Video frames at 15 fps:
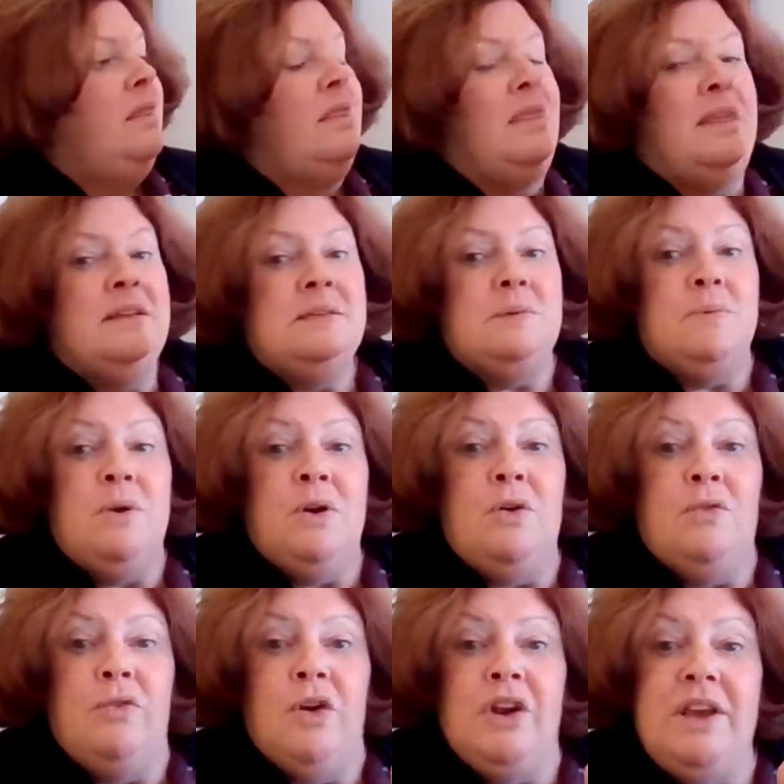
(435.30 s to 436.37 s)
This one
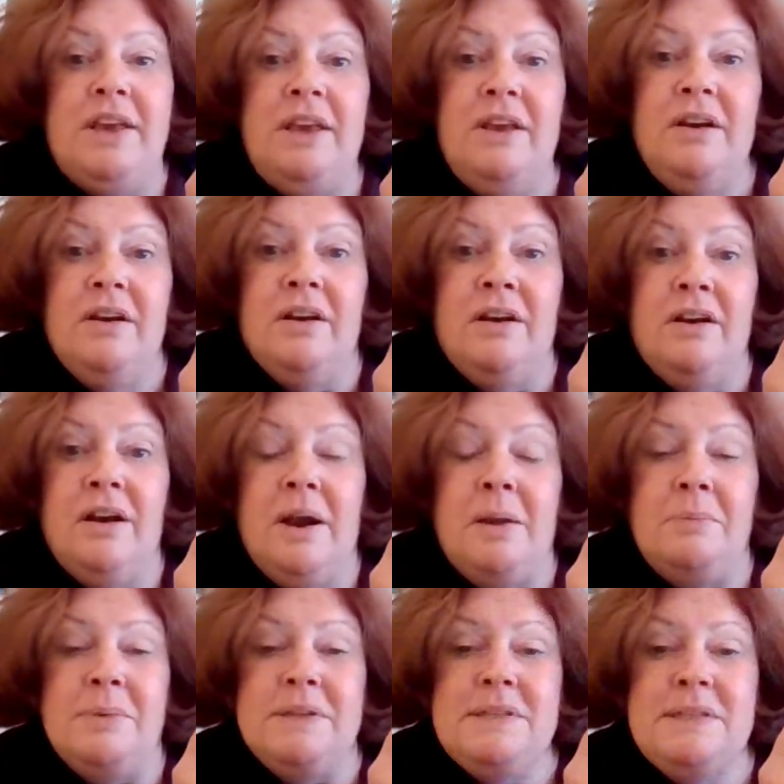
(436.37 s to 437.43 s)
over here, I
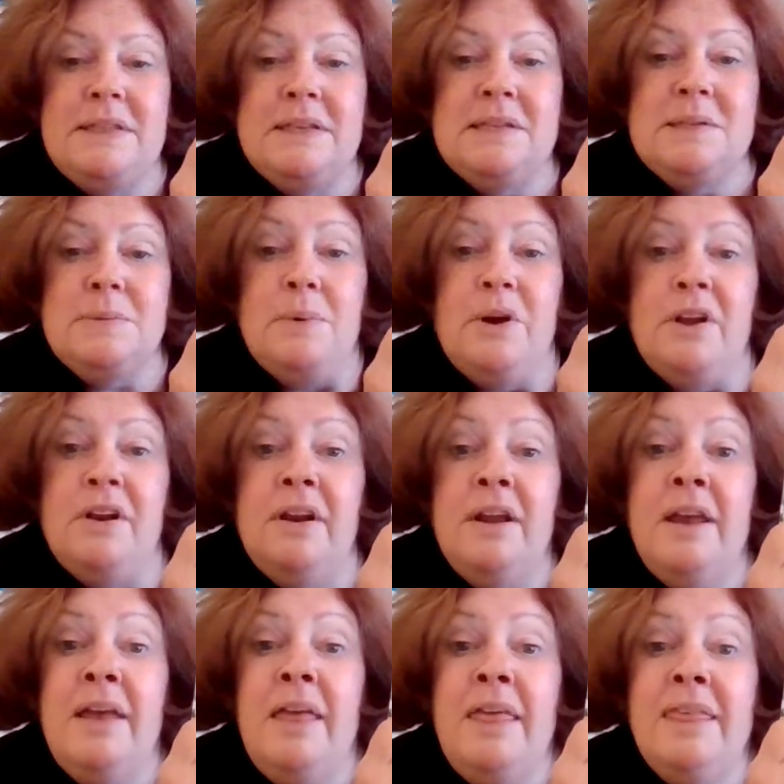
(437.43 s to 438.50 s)
missed this one.
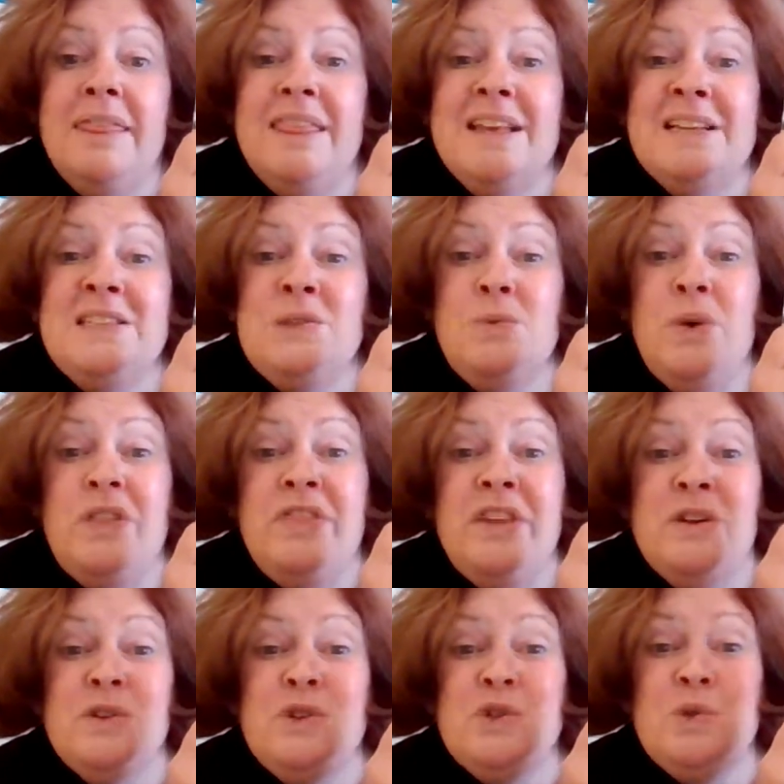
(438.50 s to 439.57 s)
This one,
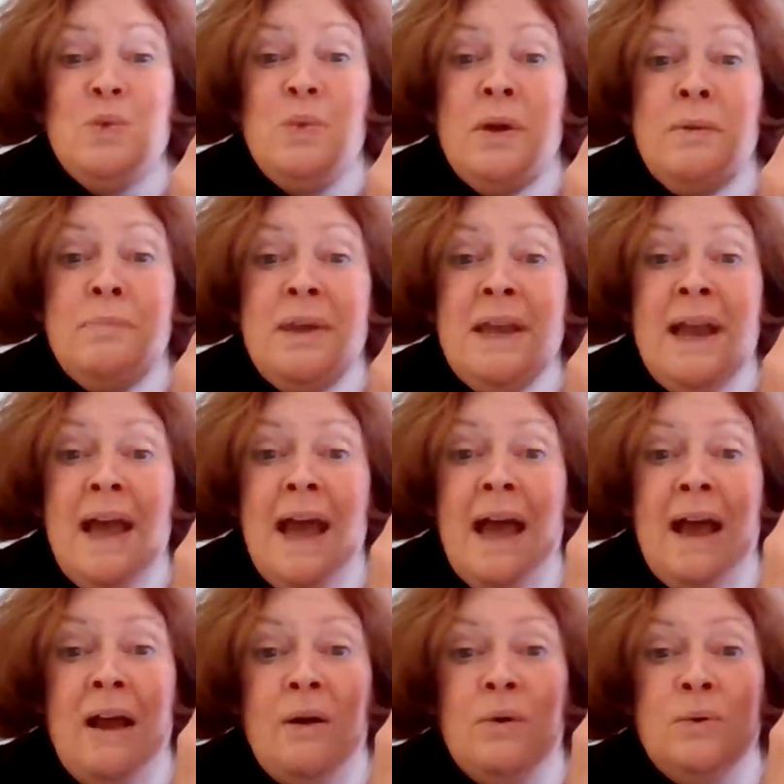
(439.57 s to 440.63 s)
they're swimming
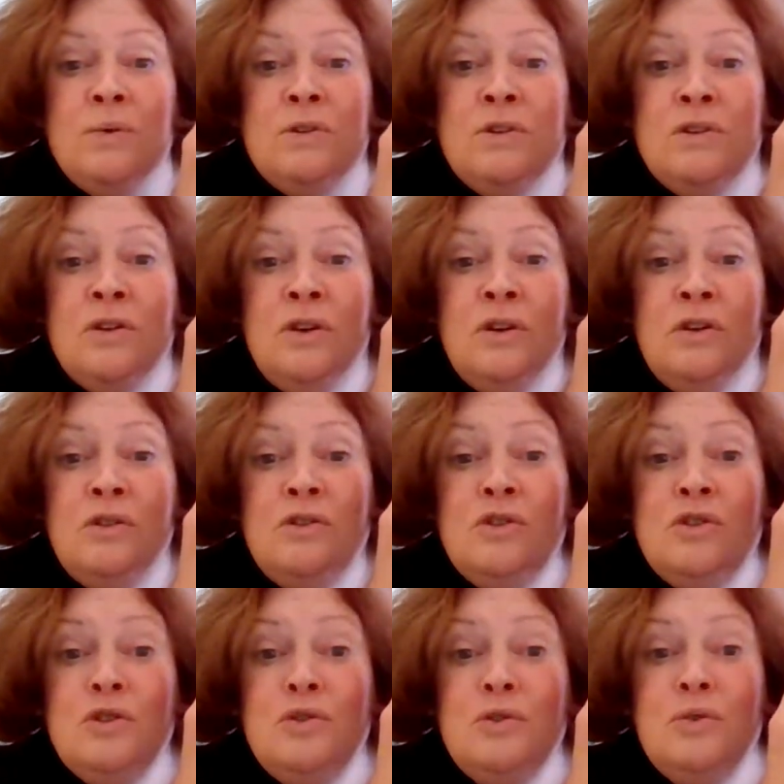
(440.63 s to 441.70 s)
out
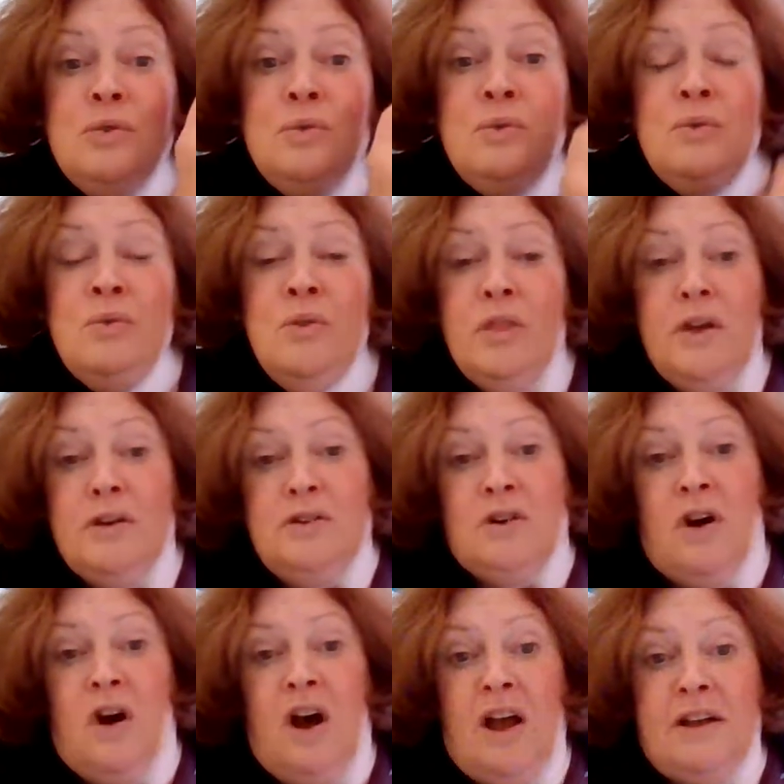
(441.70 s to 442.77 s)
to the
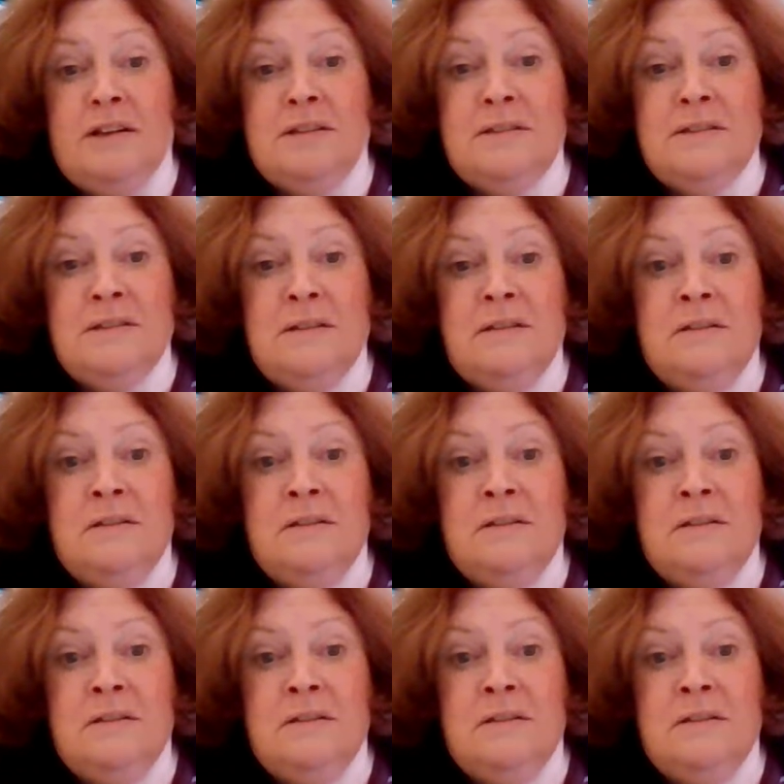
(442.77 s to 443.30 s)
dogs.